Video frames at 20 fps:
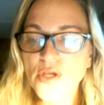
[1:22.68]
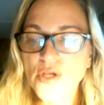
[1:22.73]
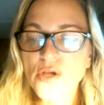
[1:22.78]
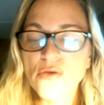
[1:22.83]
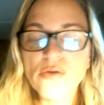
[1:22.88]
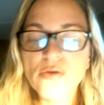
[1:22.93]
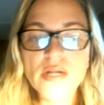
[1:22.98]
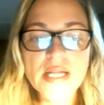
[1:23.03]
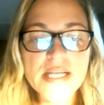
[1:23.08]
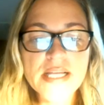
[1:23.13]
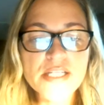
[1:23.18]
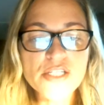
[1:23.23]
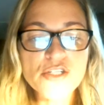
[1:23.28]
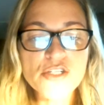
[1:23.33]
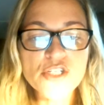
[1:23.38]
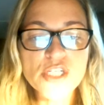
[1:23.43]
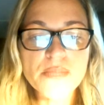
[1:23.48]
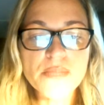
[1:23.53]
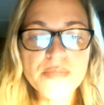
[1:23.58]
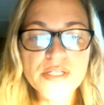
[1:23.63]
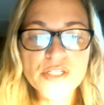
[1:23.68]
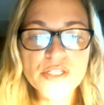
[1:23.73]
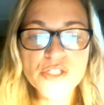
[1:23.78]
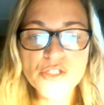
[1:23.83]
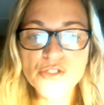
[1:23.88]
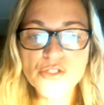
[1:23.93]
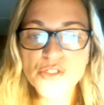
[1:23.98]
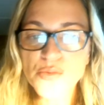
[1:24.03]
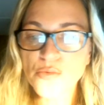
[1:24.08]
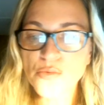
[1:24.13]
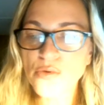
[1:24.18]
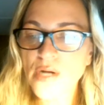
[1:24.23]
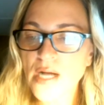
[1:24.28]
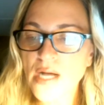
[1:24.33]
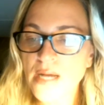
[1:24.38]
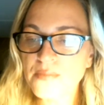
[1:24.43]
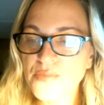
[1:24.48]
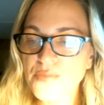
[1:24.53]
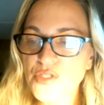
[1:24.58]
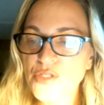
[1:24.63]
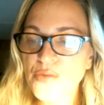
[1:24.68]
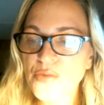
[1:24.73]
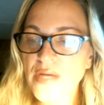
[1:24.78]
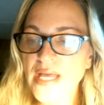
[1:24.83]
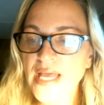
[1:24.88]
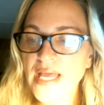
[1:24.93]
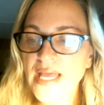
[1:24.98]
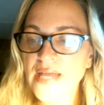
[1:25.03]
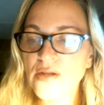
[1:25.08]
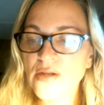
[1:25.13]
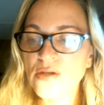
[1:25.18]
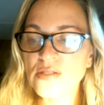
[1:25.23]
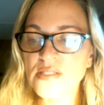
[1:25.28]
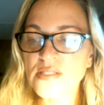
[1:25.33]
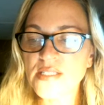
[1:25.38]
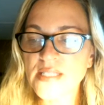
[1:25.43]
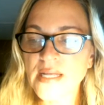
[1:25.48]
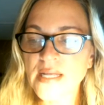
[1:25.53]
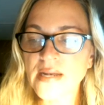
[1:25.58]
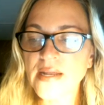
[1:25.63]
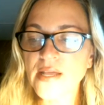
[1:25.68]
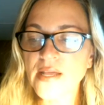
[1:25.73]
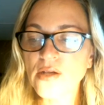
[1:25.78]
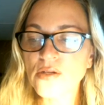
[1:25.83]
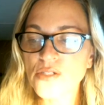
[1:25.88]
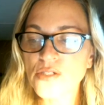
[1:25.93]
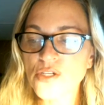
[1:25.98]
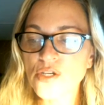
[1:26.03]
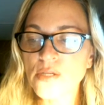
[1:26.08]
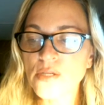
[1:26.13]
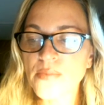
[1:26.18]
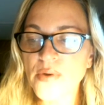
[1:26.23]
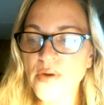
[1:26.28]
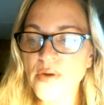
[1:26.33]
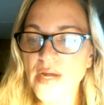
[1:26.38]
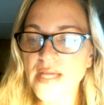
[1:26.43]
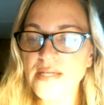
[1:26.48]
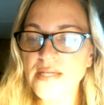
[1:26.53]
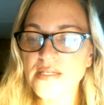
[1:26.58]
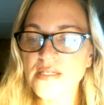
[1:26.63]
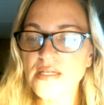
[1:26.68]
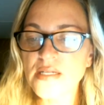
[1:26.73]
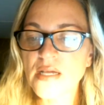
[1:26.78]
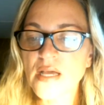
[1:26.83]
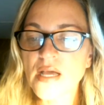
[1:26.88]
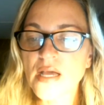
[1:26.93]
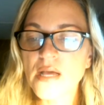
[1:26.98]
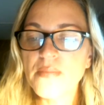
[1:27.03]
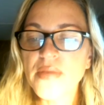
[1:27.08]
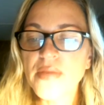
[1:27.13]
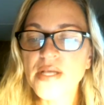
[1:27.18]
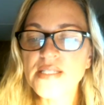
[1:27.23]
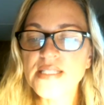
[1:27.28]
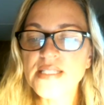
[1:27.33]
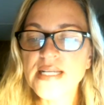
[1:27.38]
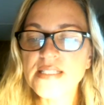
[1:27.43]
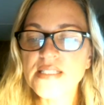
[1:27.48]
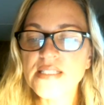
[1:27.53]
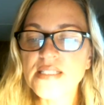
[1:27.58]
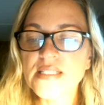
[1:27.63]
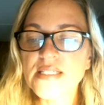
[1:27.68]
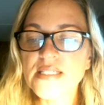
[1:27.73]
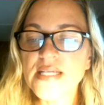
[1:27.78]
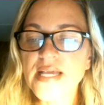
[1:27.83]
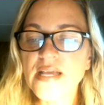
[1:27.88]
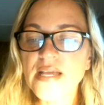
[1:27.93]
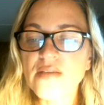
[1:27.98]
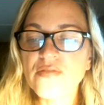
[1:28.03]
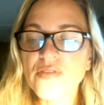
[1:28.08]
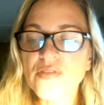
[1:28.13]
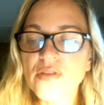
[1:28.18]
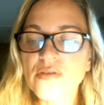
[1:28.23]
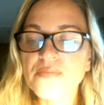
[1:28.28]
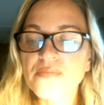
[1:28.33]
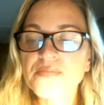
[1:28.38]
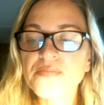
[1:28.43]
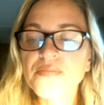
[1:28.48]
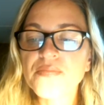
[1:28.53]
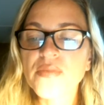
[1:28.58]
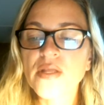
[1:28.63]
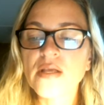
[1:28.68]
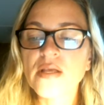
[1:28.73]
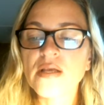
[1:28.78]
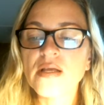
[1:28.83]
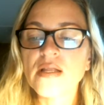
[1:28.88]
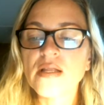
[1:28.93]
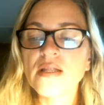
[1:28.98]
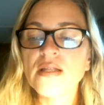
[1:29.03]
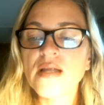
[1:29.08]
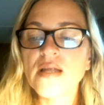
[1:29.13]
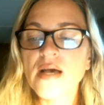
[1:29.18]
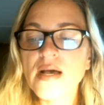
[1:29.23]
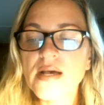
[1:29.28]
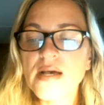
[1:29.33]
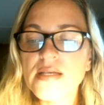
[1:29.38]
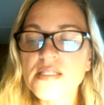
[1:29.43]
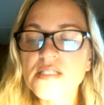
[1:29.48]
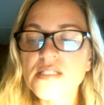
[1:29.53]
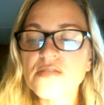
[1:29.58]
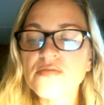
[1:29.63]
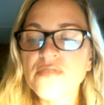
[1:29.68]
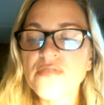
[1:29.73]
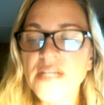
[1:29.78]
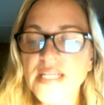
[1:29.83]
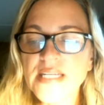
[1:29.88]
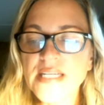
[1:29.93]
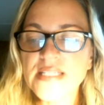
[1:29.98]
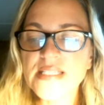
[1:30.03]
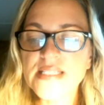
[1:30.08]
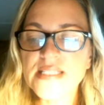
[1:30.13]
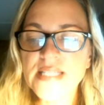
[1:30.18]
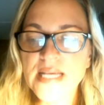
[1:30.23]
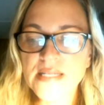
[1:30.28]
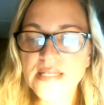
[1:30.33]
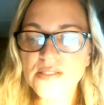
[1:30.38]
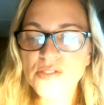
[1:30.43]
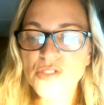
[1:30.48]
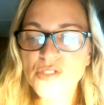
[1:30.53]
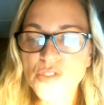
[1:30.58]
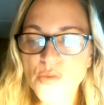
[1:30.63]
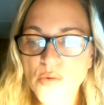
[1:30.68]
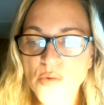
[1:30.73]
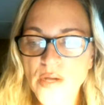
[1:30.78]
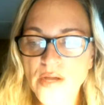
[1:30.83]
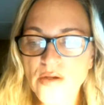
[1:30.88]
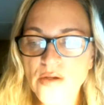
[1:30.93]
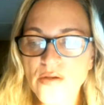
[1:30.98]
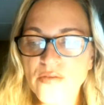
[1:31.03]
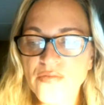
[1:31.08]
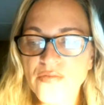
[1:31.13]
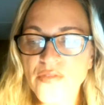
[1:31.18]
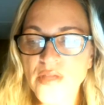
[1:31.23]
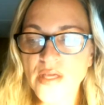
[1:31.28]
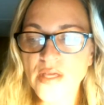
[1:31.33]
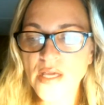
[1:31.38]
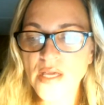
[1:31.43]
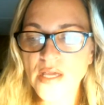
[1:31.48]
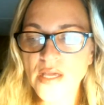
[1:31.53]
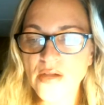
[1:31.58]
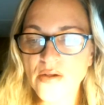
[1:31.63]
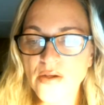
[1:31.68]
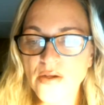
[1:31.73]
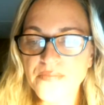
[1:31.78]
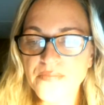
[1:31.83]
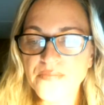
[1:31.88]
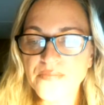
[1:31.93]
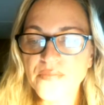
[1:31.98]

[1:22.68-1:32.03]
Relationship issues will come to a head on Sunday, October 8, because that's the day of the last Venus-Saturn square of the year.